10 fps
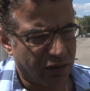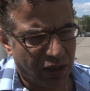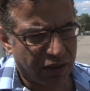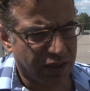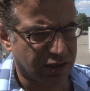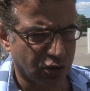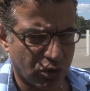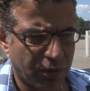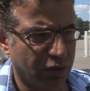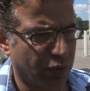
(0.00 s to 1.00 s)
Yeah, that's
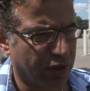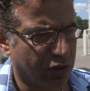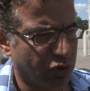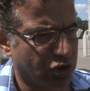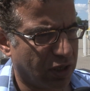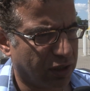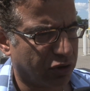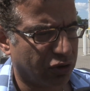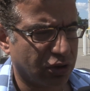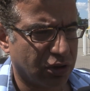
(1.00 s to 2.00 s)
normal with a coach like
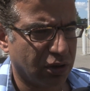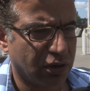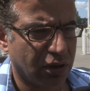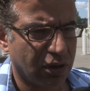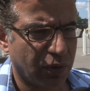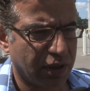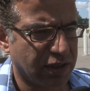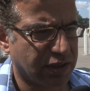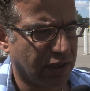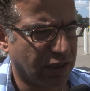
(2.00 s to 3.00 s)
Trond, with
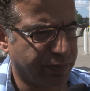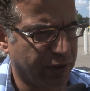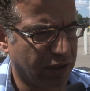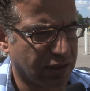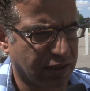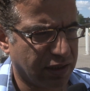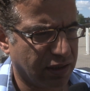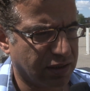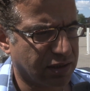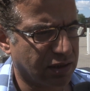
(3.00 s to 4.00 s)
his experience and
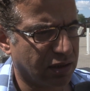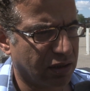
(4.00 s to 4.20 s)
his